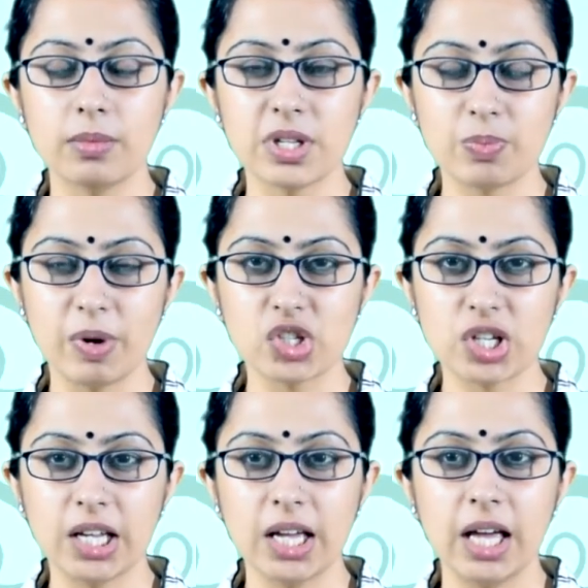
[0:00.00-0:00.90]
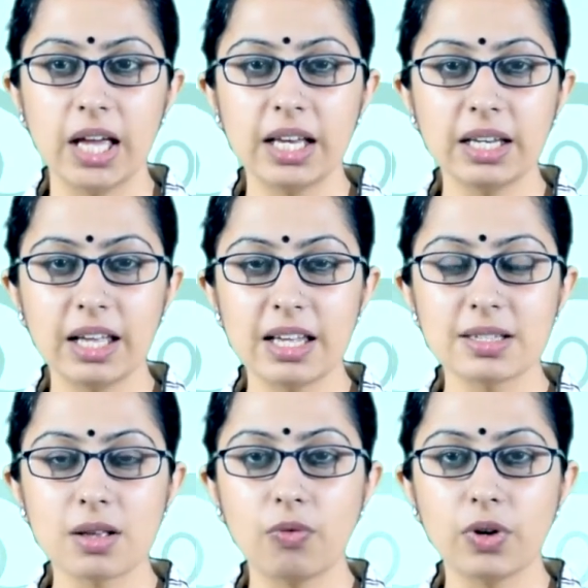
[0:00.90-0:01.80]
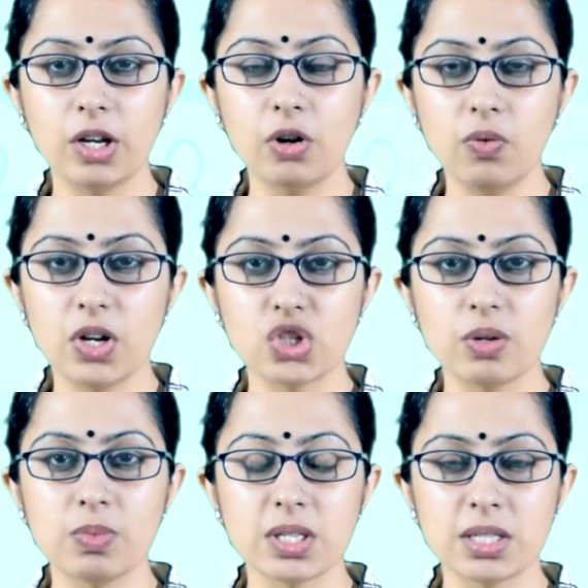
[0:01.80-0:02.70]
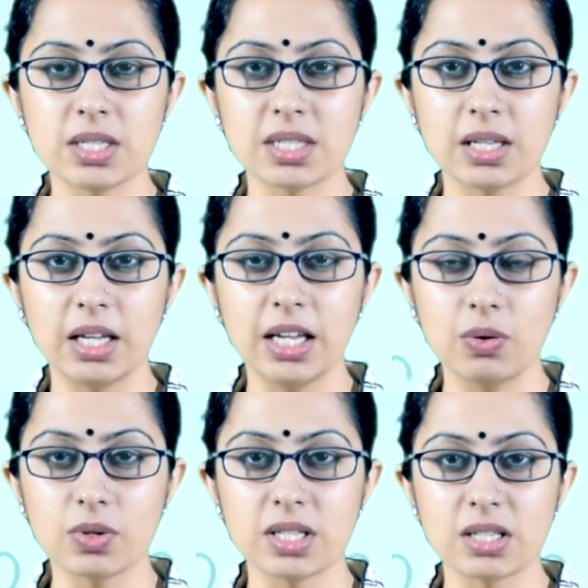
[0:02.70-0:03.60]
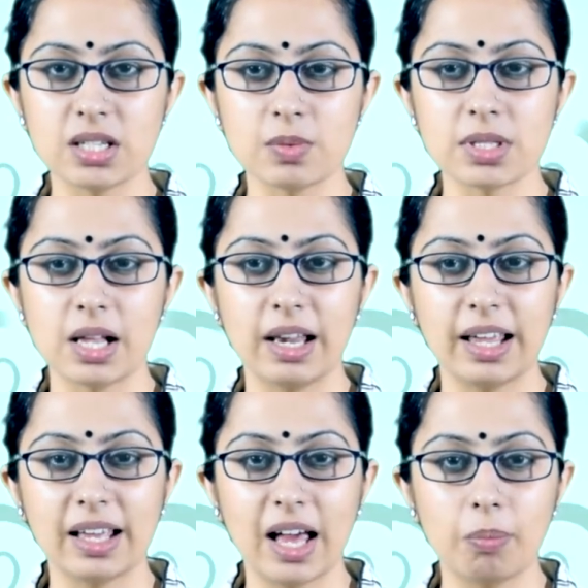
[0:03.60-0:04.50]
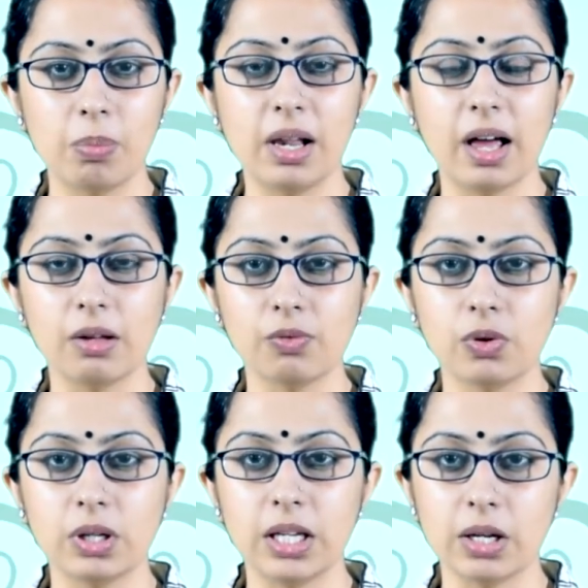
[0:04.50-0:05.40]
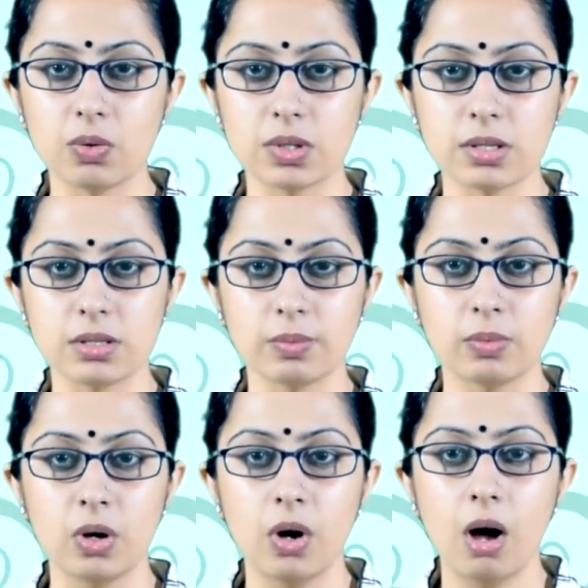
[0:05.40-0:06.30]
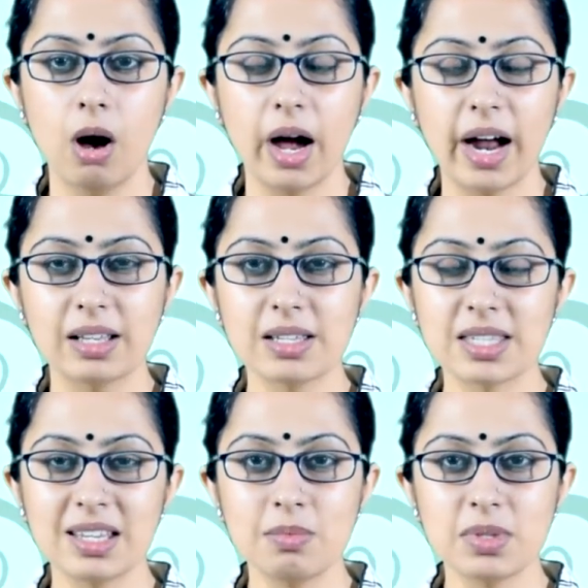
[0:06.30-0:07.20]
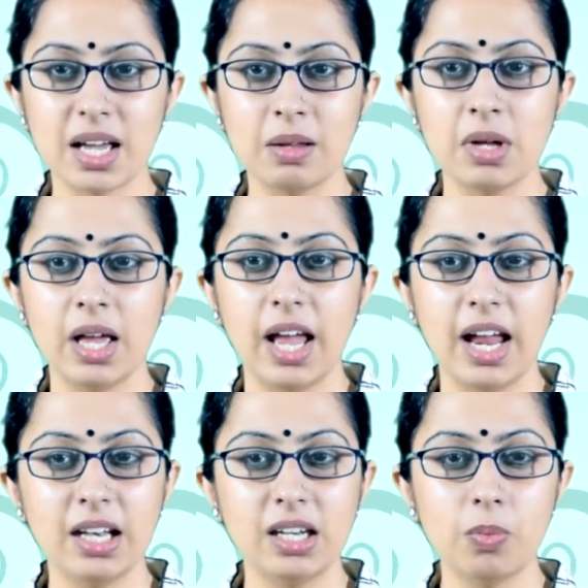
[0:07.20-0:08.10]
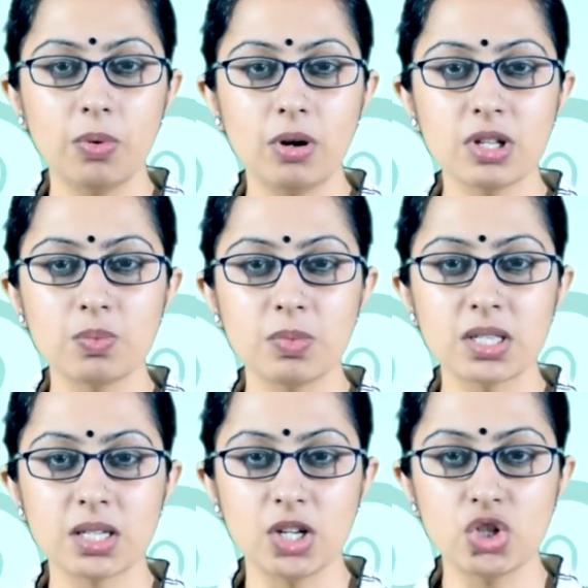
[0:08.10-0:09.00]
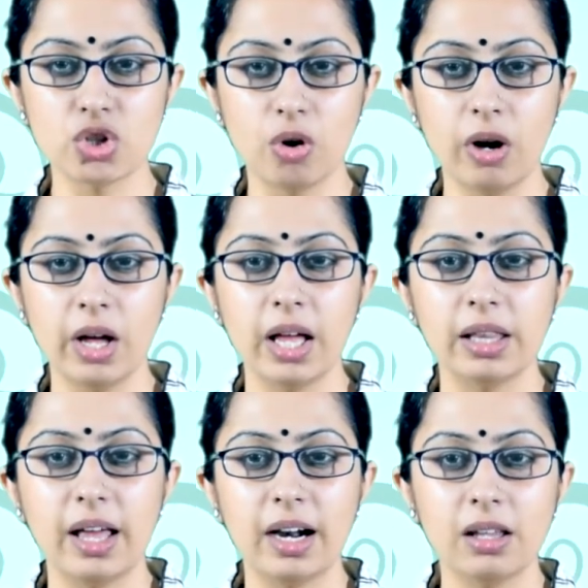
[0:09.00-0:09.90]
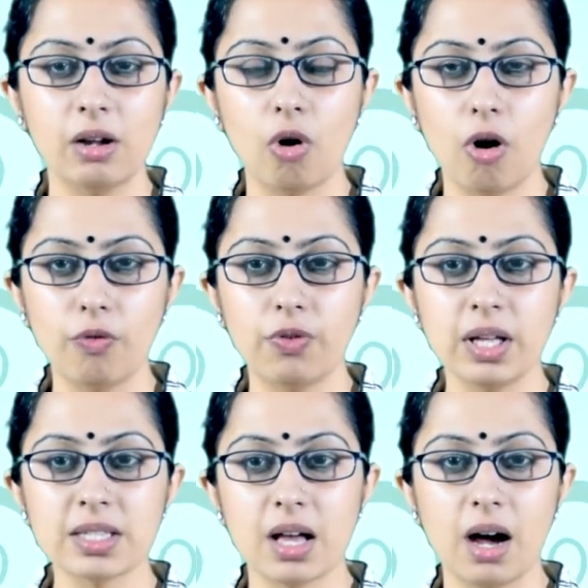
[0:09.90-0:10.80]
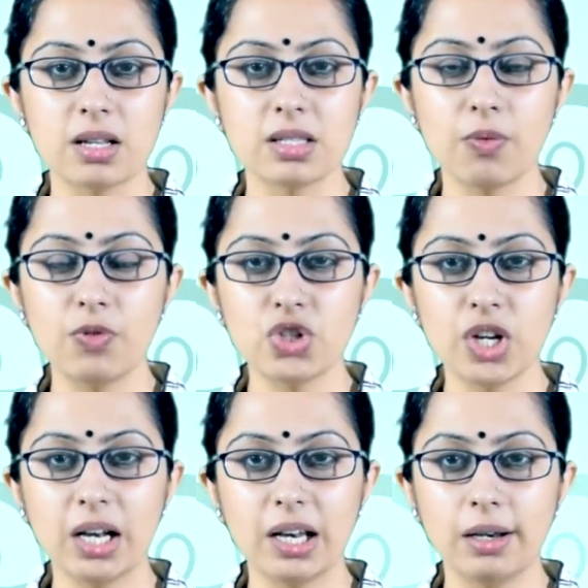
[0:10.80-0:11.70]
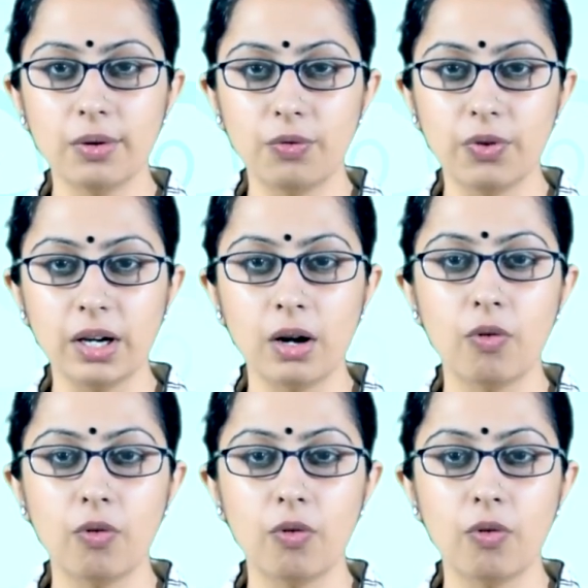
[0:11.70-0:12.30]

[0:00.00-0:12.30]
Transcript: especially in case of innovation business ecosystems like Apple iPhone ecosystem. At the same time, entrepreneurs must ensure that their offerings are sufficiently different